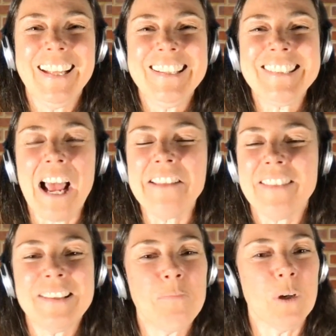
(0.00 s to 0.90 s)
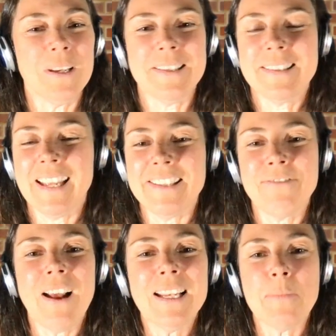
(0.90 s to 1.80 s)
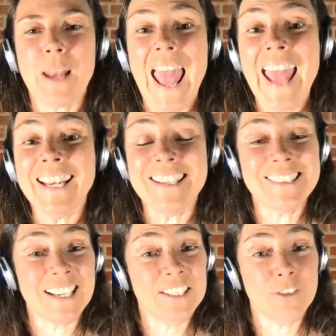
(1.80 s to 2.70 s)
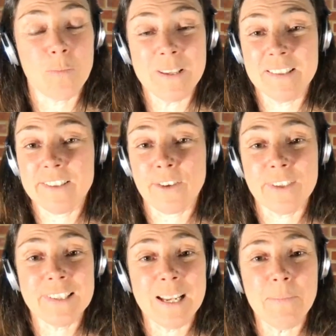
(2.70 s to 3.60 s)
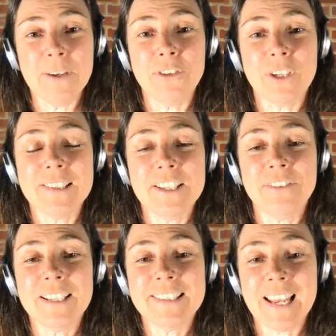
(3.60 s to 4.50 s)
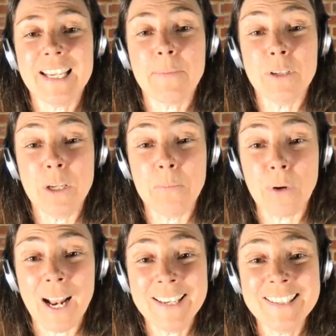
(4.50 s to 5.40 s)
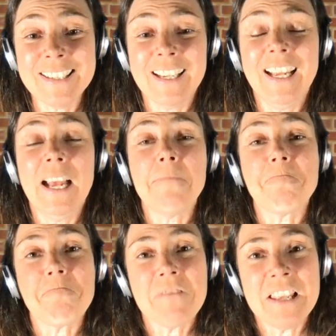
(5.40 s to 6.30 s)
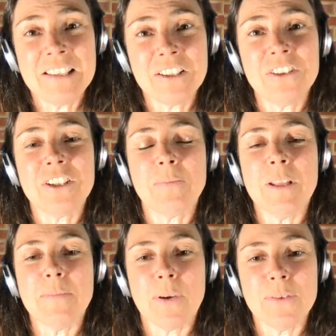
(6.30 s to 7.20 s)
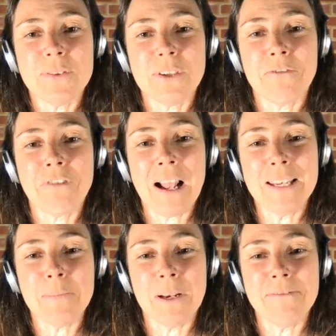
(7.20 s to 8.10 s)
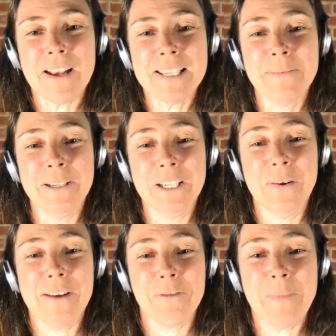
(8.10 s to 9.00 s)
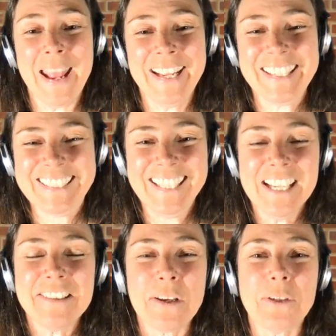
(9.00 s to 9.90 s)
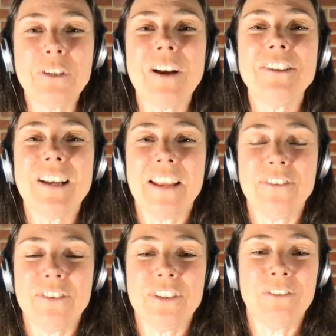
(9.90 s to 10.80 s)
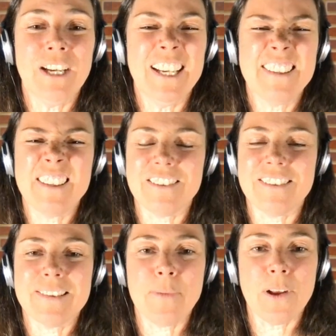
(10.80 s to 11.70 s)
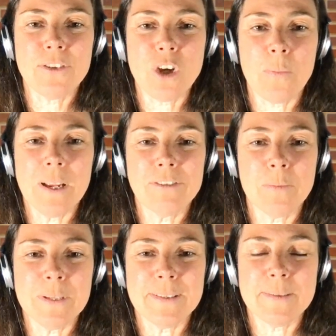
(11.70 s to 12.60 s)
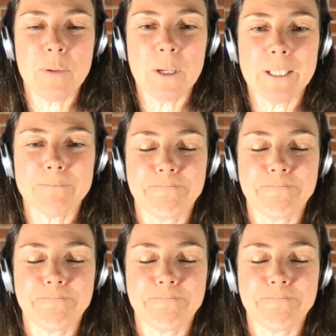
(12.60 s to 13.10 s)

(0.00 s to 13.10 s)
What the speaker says: So this book it's valuable at any stage of your business, honestly. But if you're considering setting up a new brand, this could just be the most valuable investment you ever make. So congratulations, Shireen. It's such a smart topic for a business book.